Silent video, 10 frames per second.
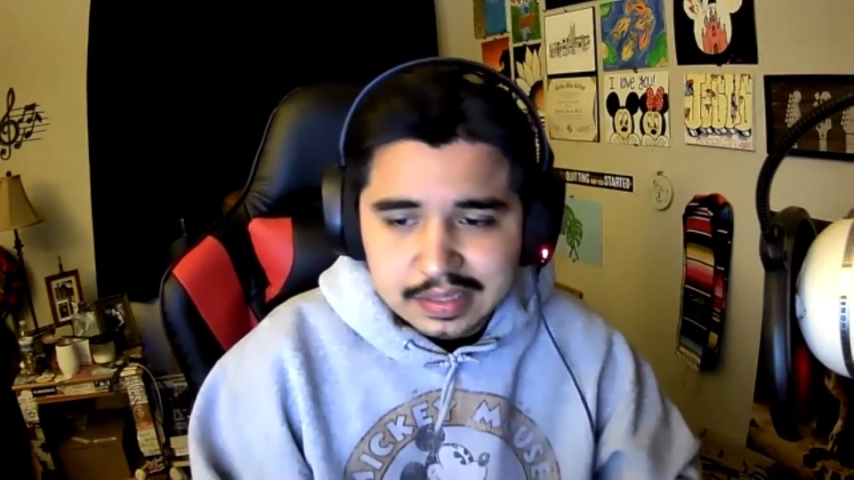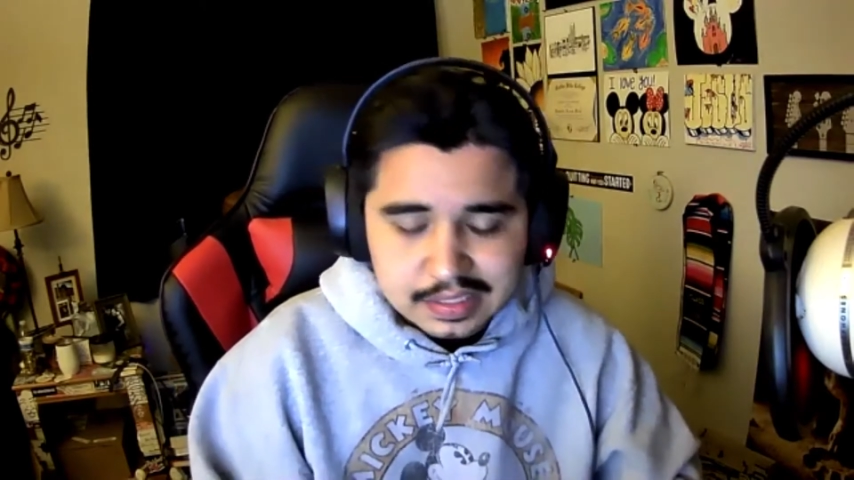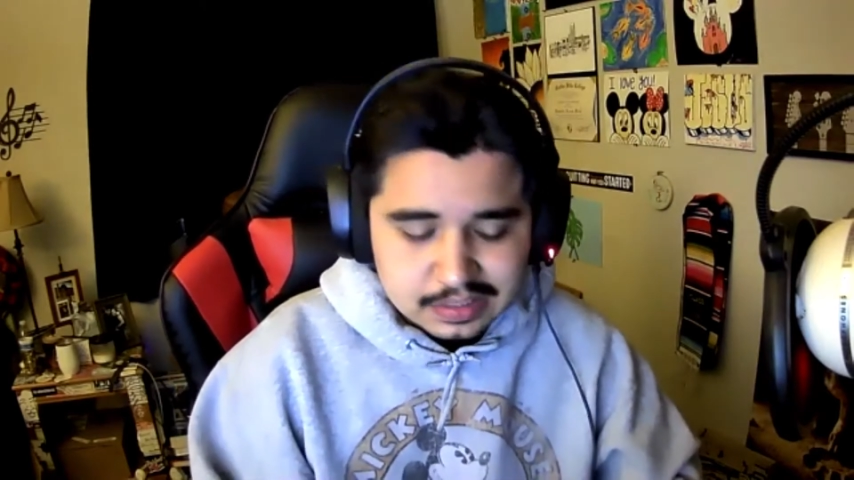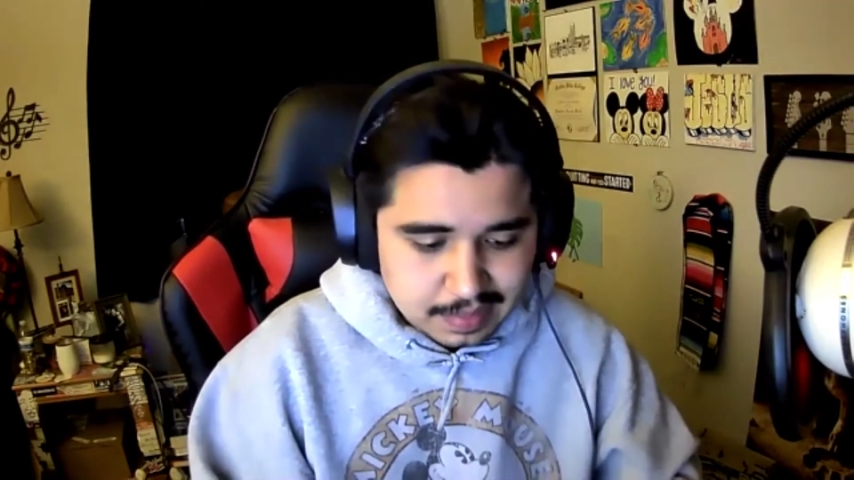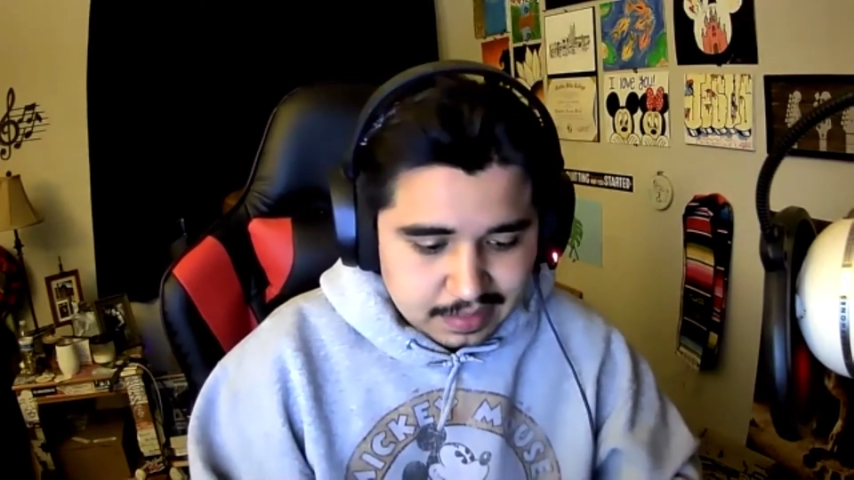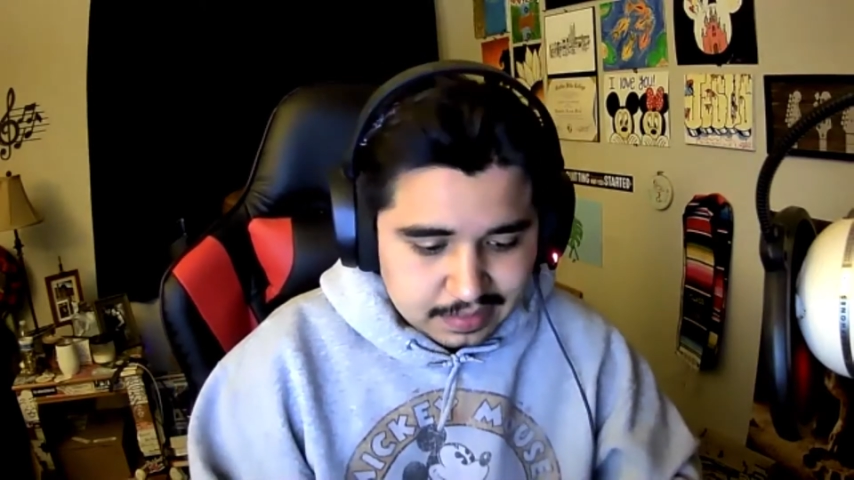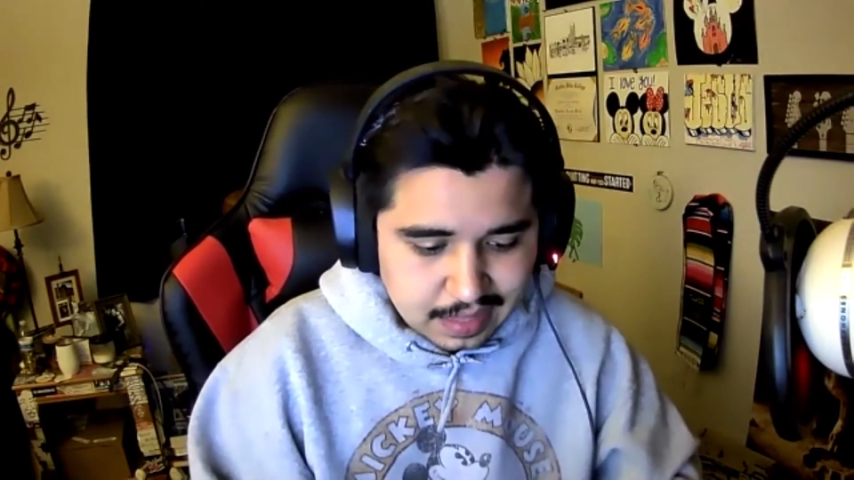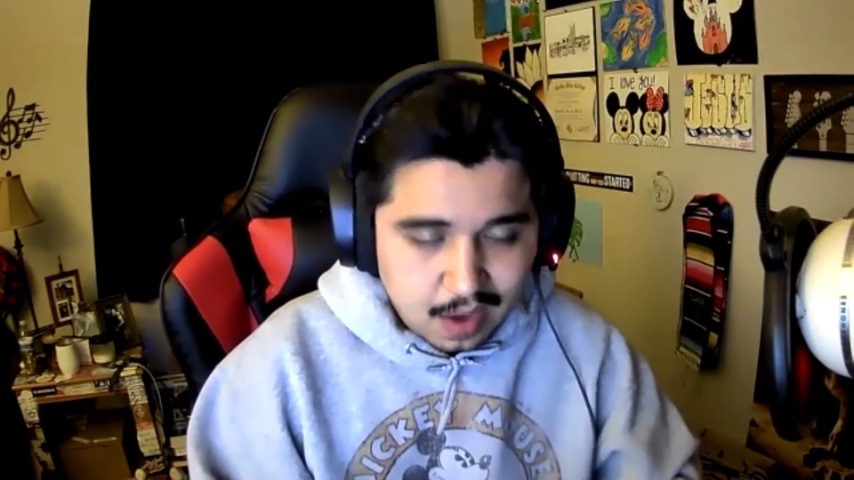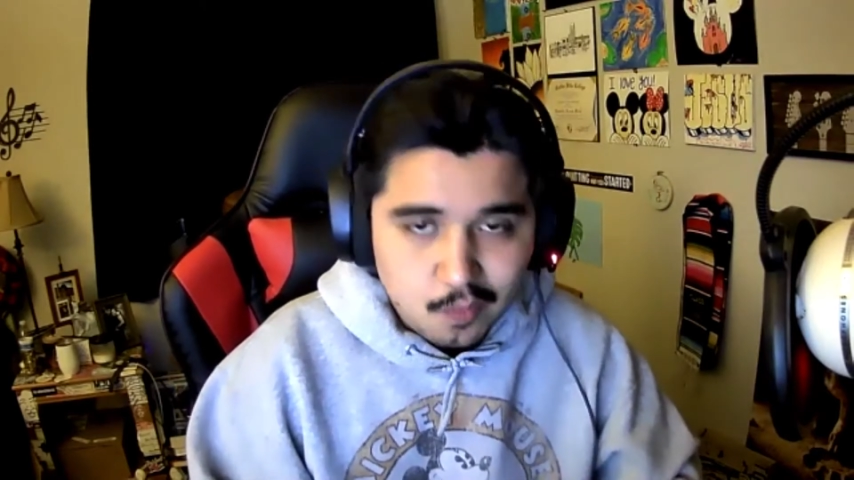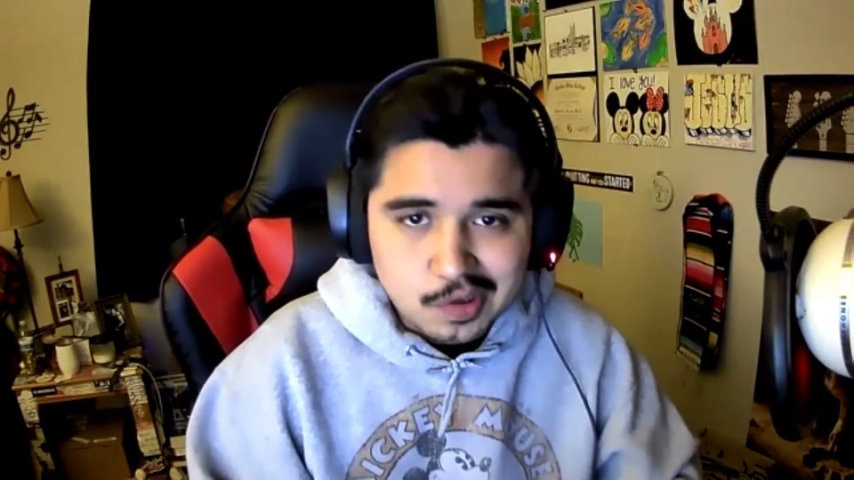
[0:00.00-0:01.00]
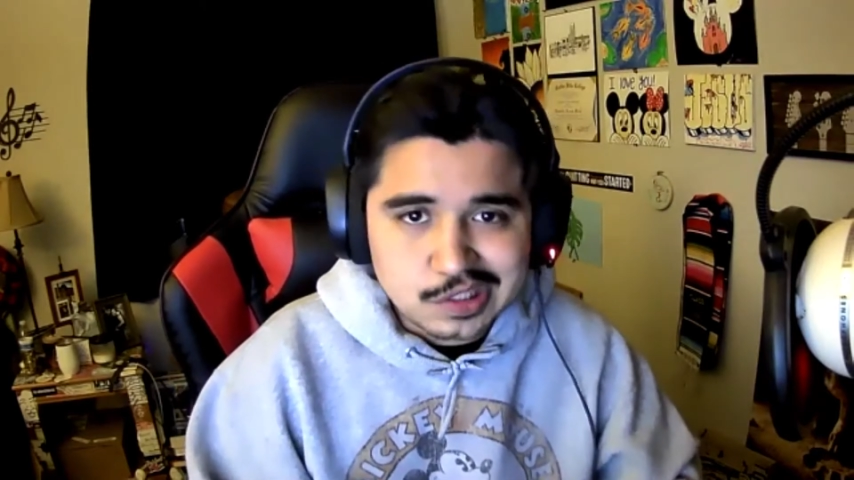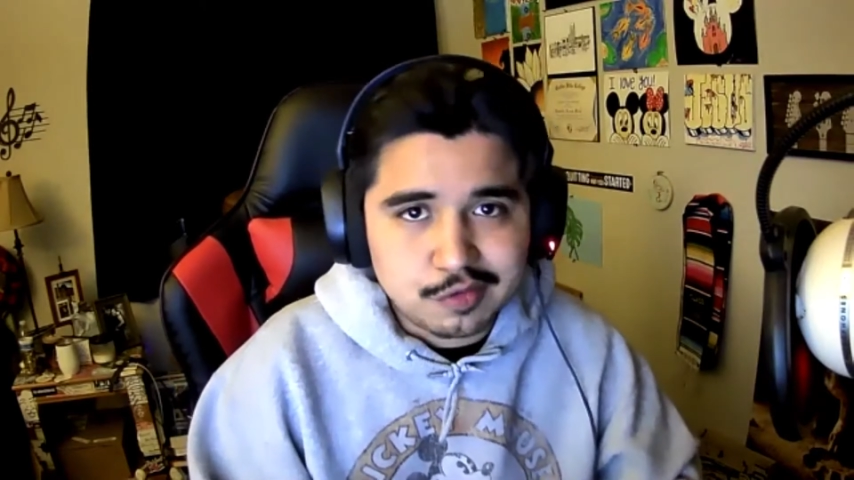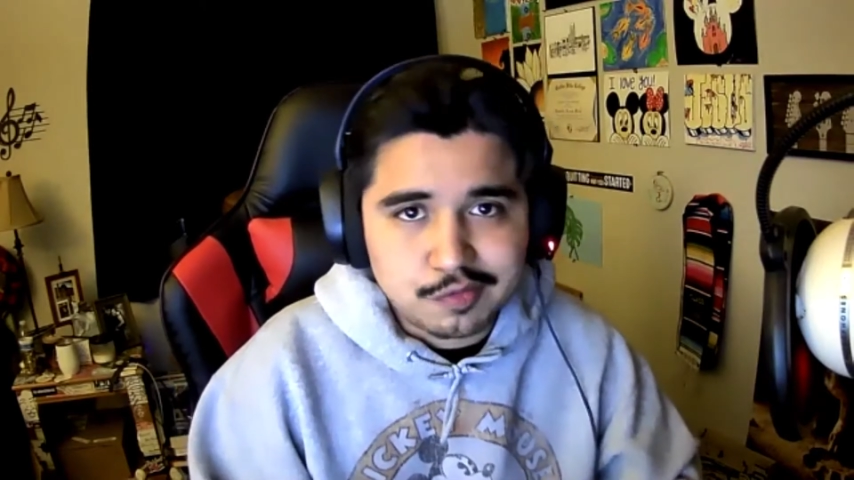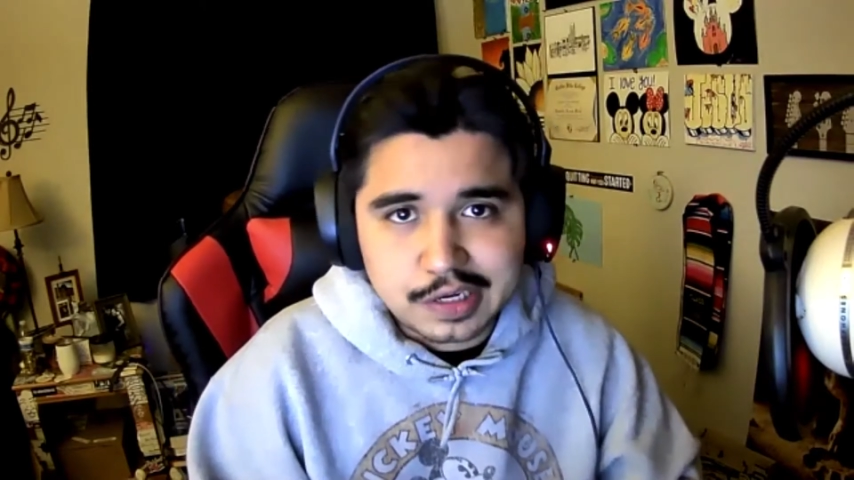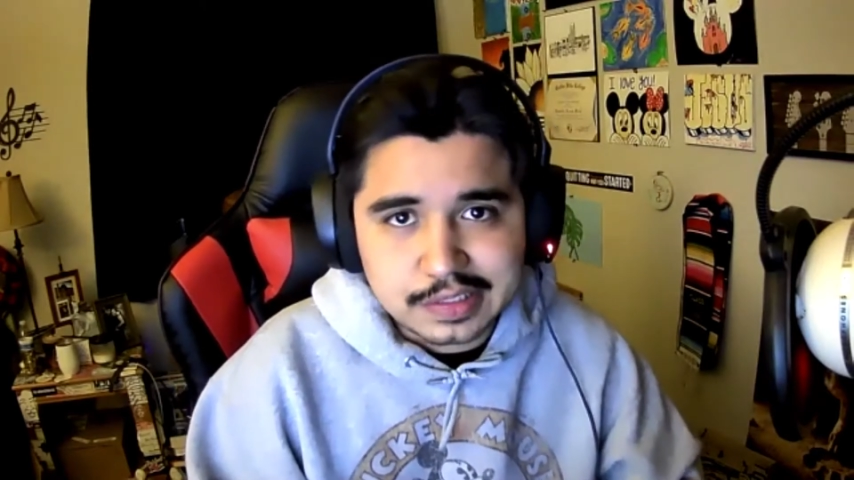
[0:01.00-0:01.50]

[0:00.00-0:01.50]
This meant that I wasn't afraid